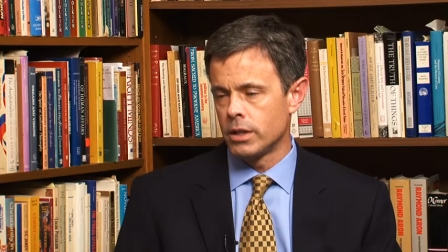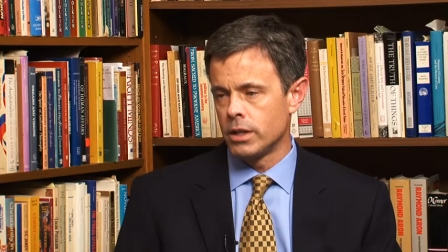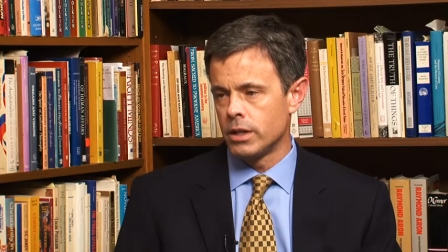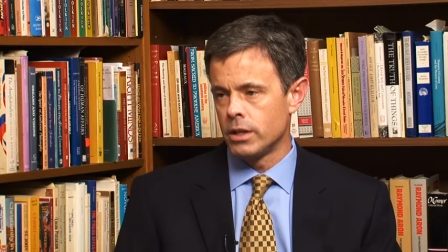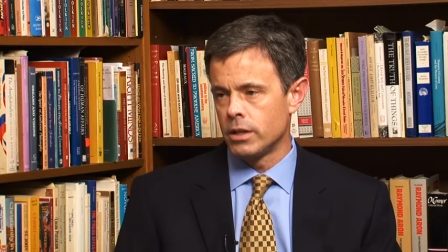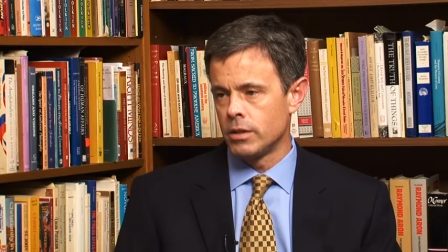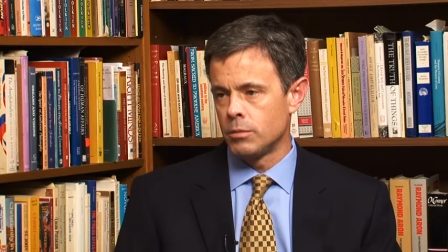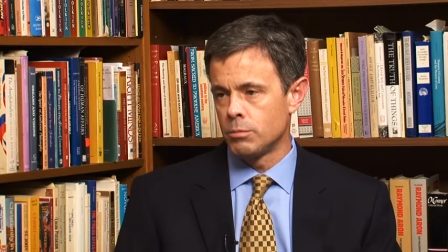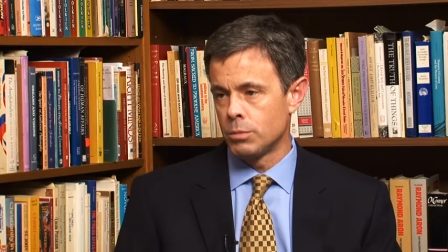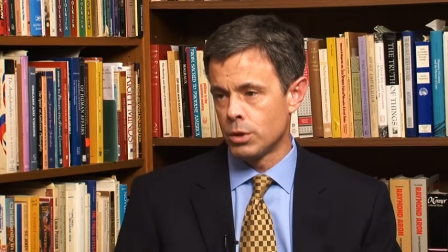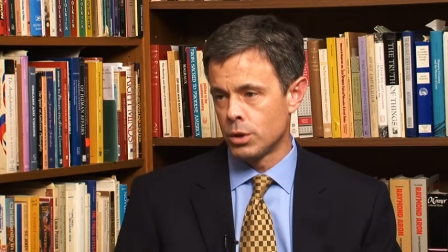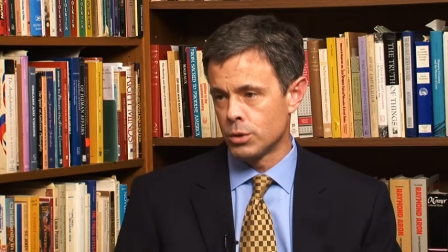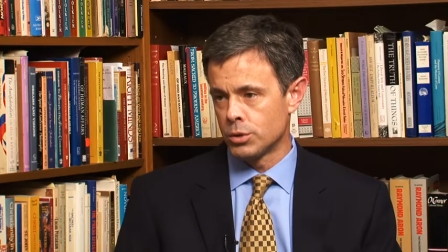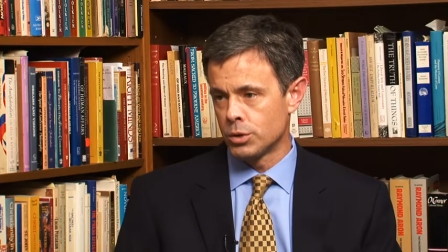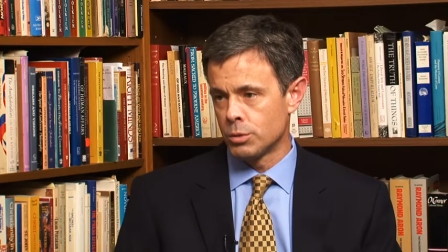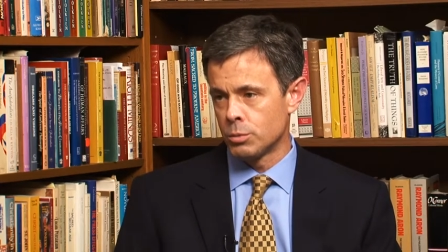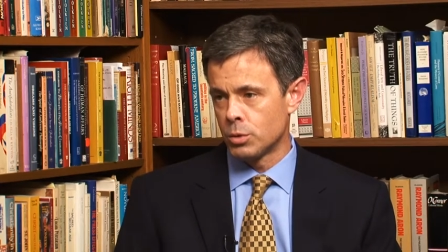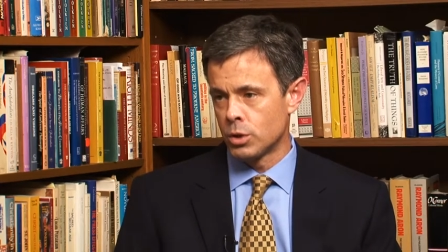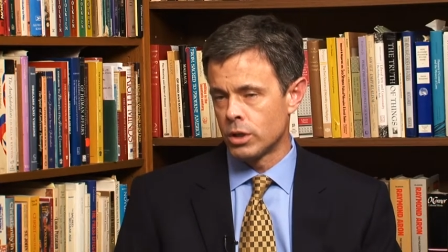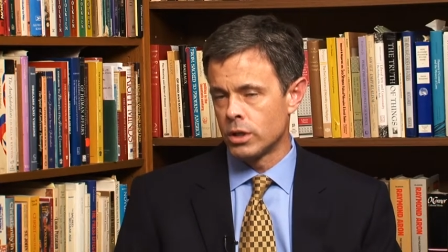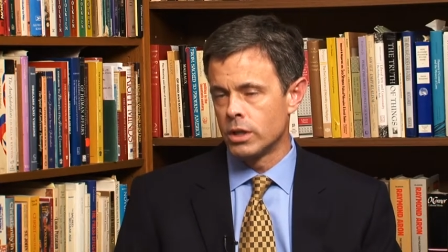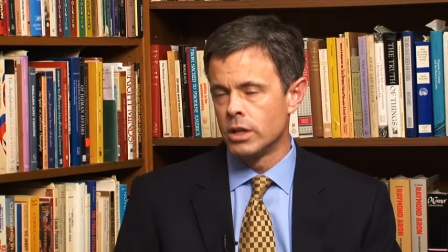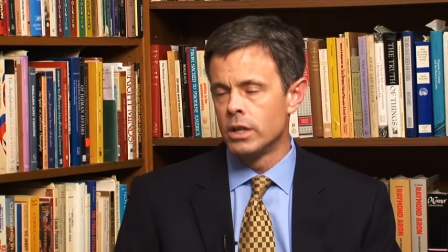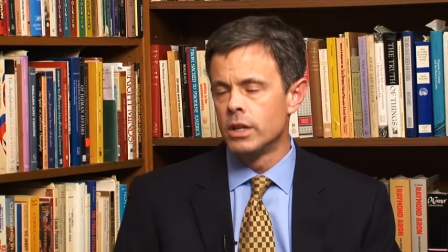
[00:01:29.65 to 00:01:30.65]
in
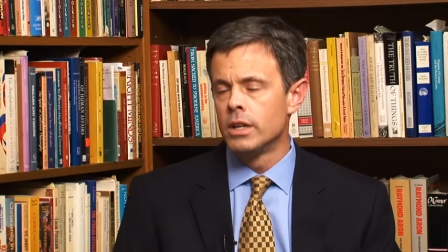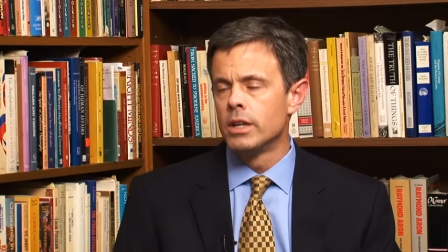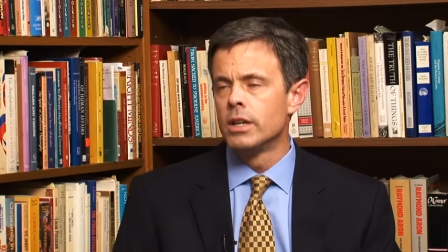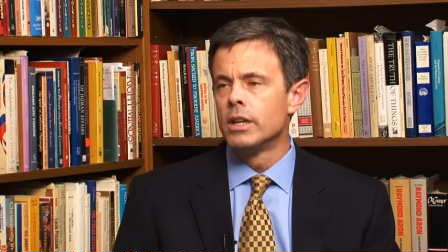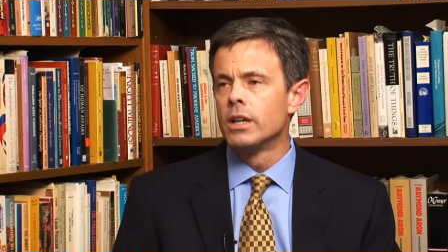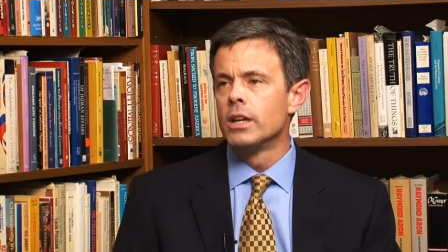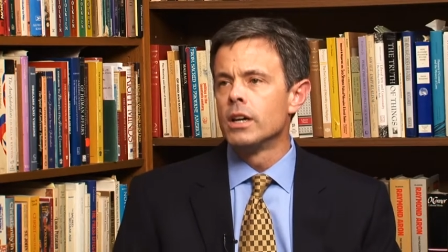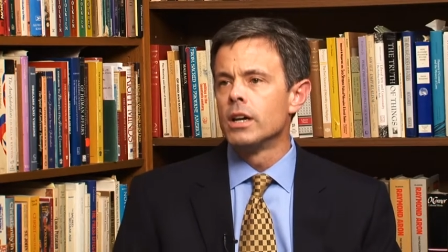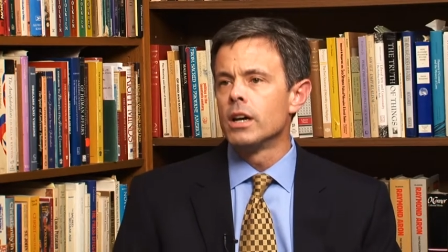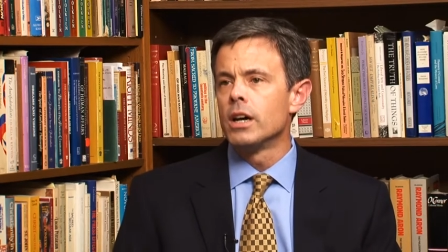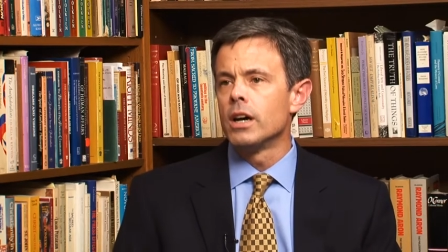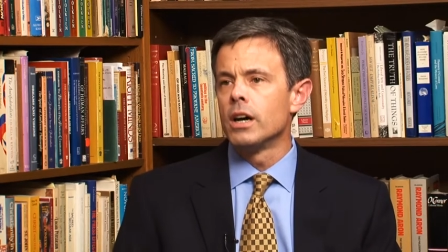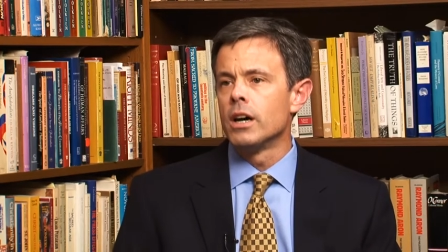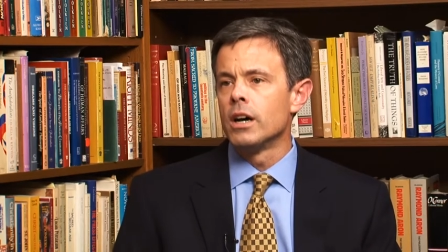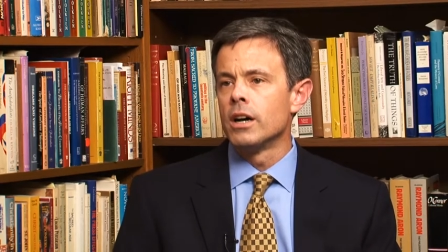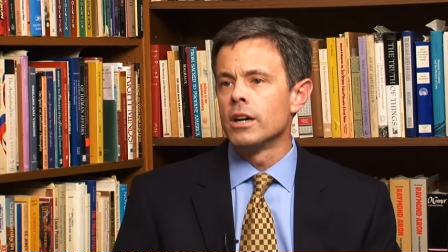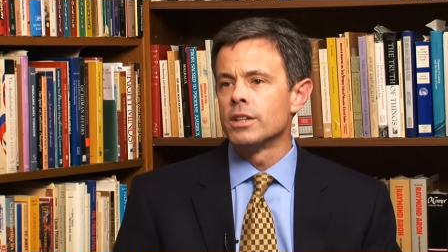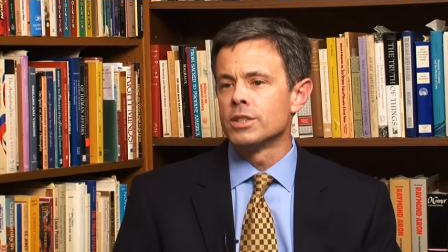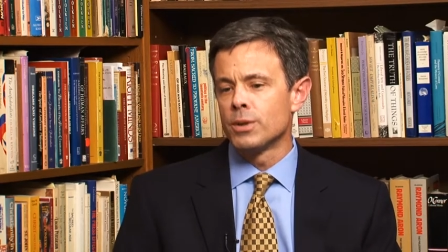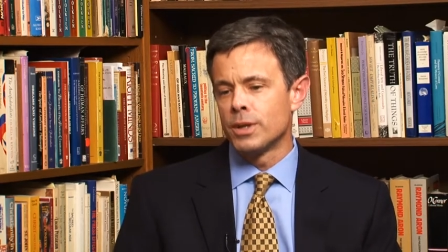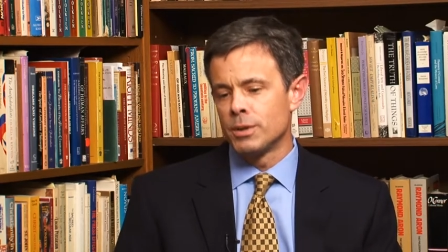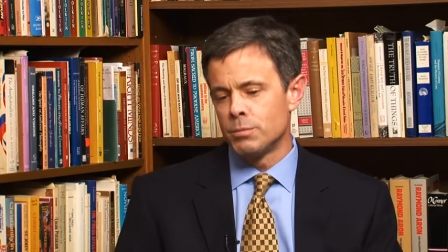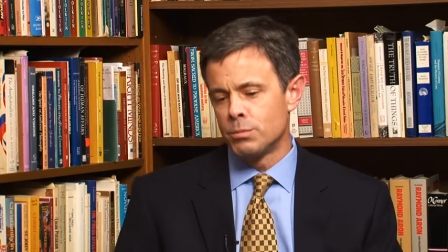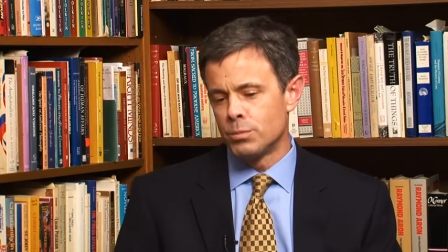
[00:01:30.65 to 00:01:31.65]
Baltimore.
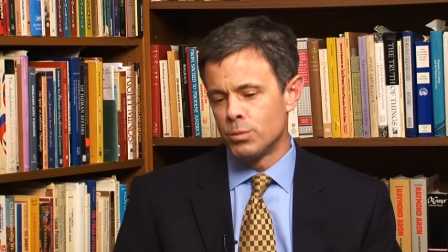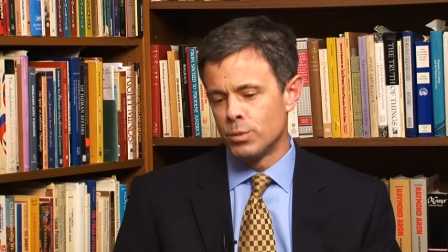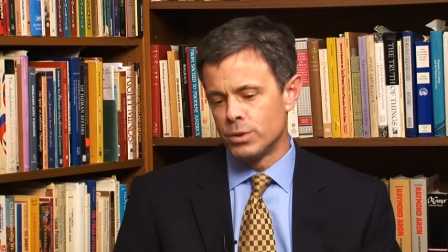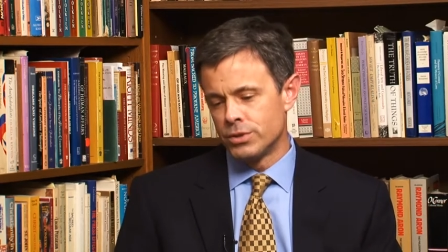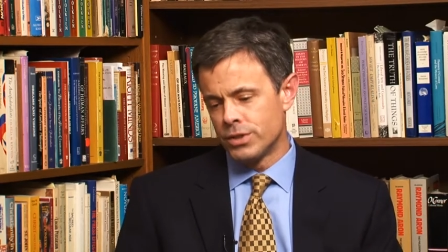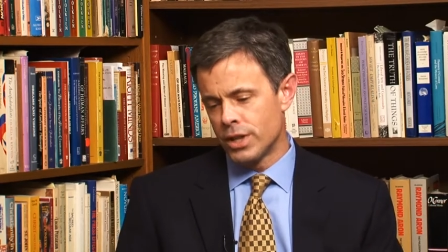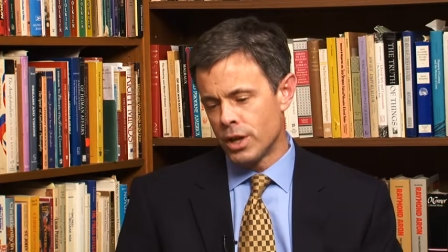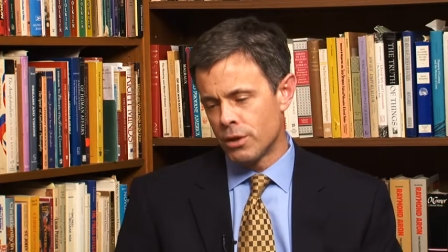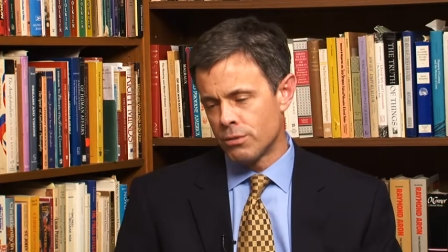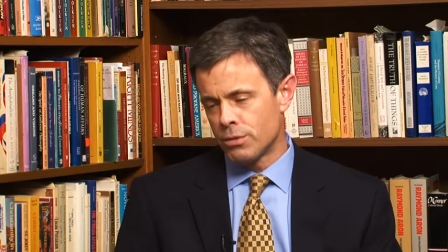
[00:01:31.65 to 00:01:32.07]
So I was there